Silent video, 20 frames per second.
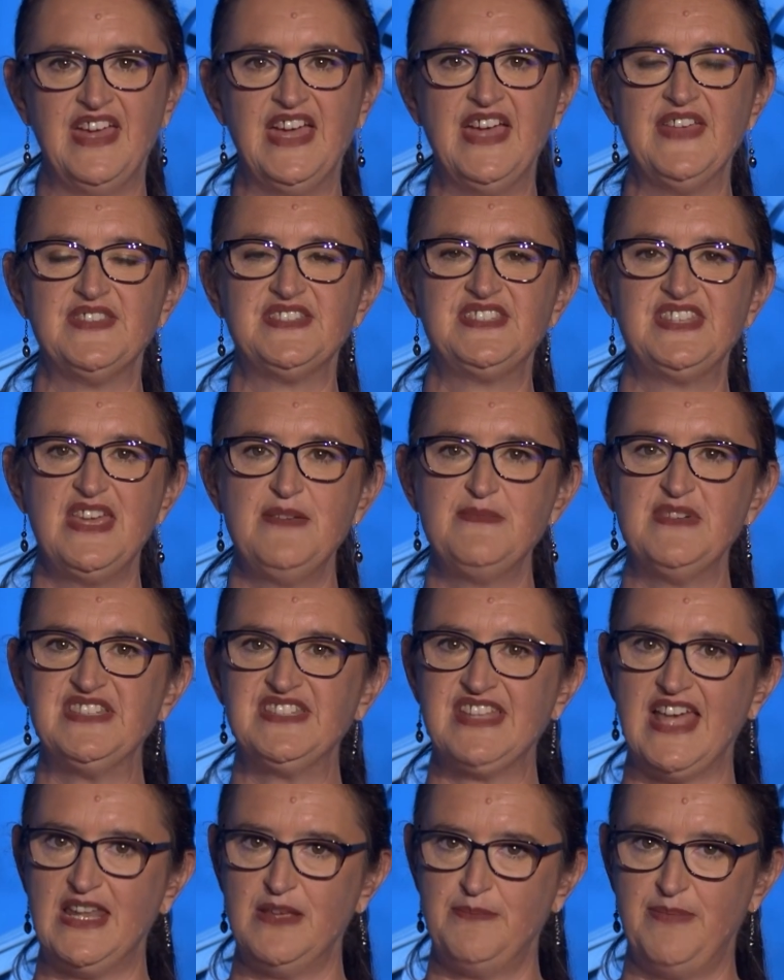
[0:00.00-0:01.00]
The team at
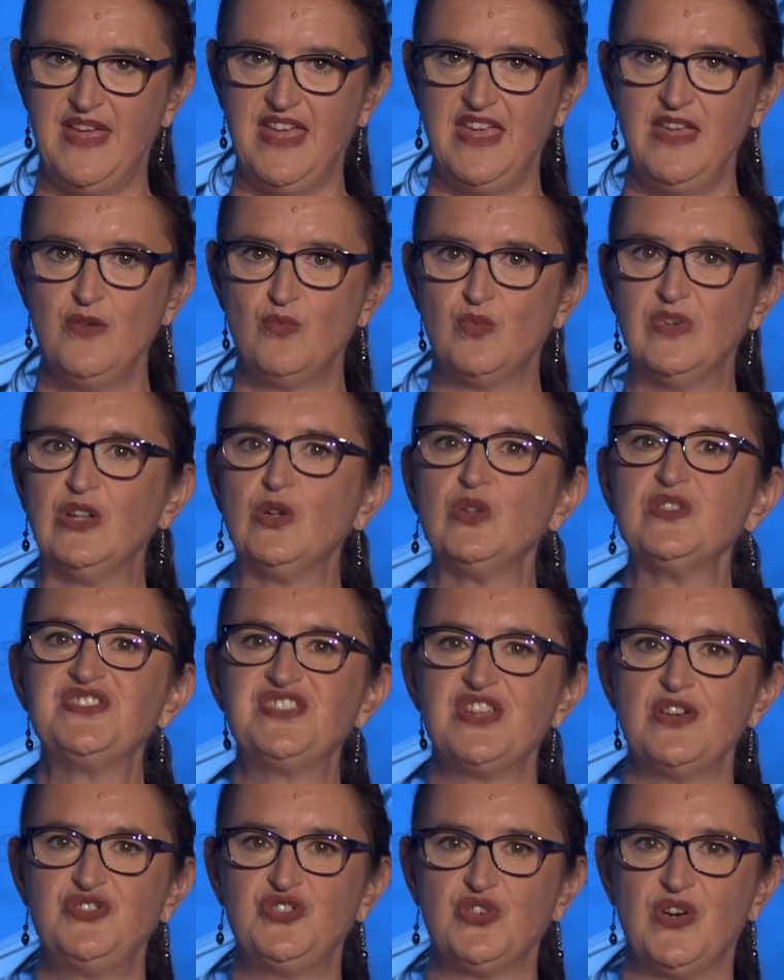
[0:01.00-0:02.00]
Delabie will
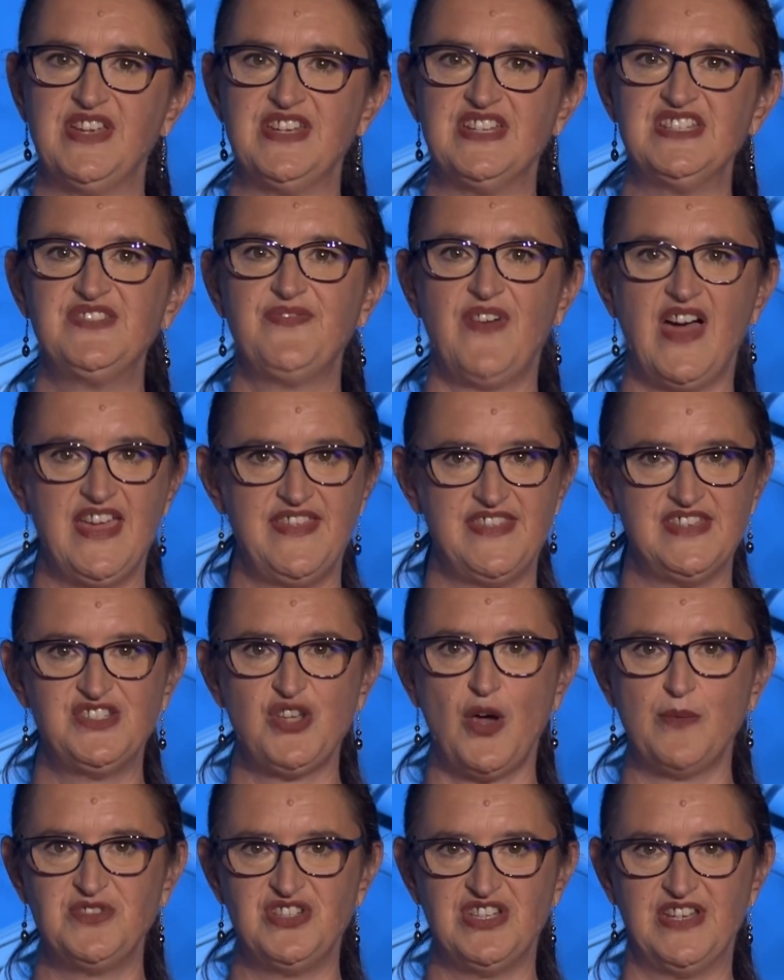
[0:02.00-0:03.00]
also join us via this
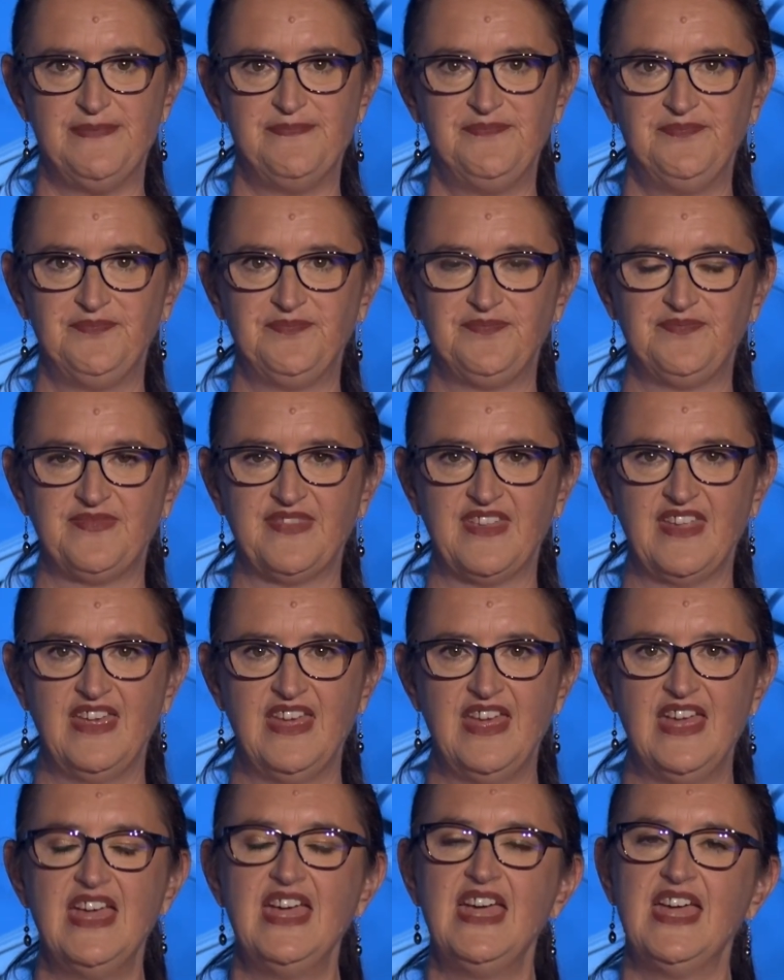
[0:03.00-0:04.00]
option.
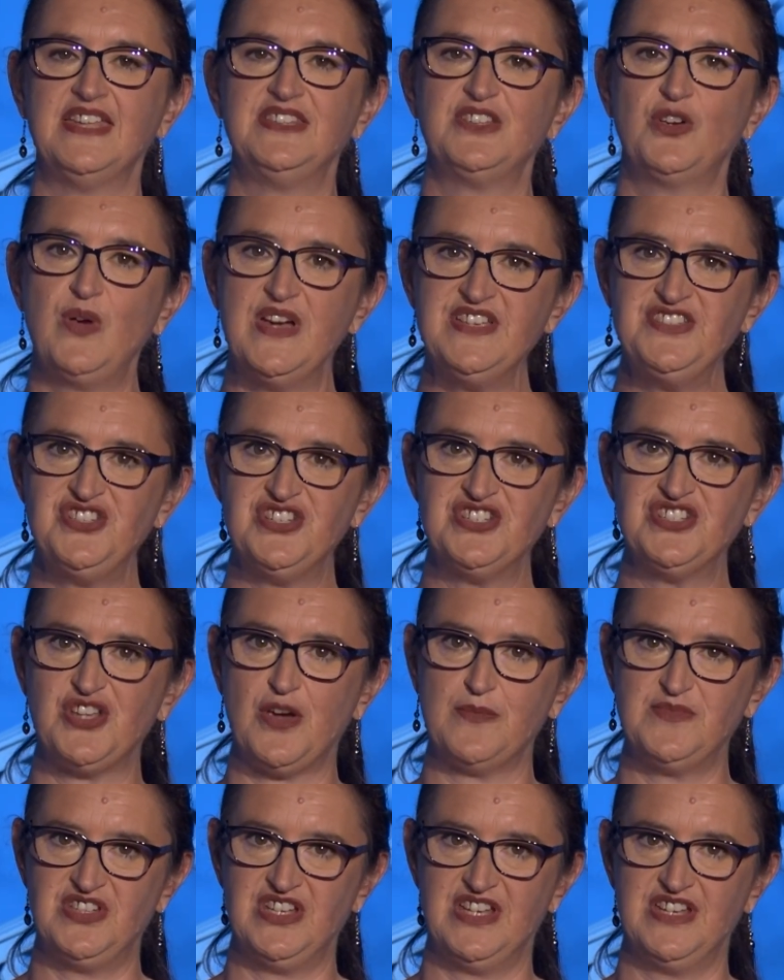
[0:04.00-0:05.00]
In the questions
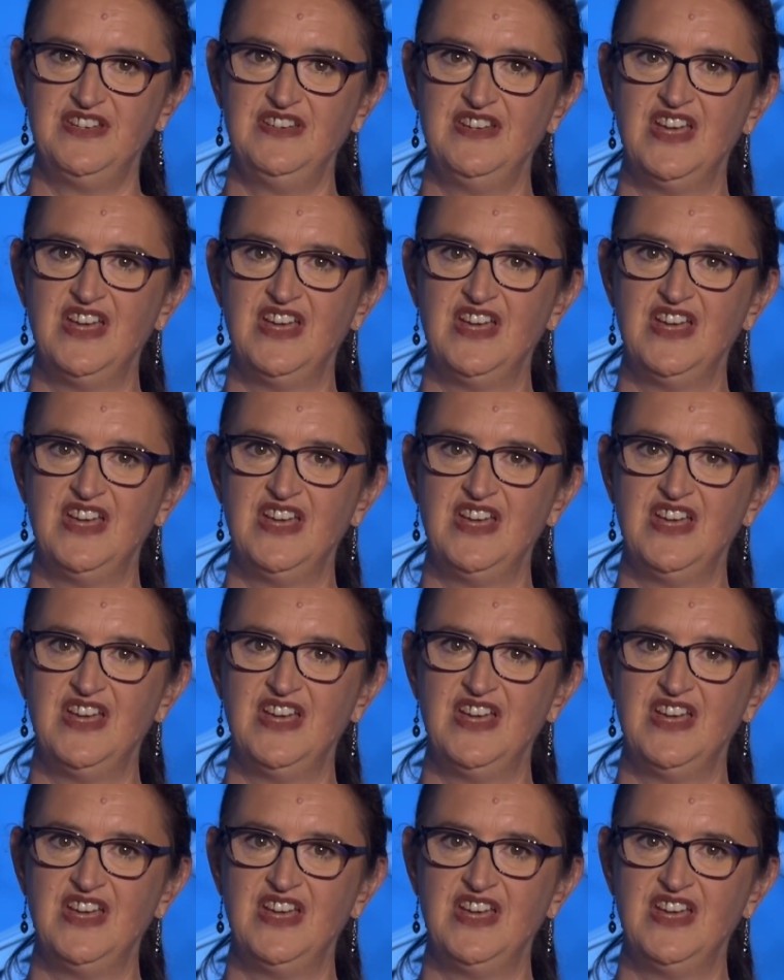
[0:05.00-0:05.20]
option,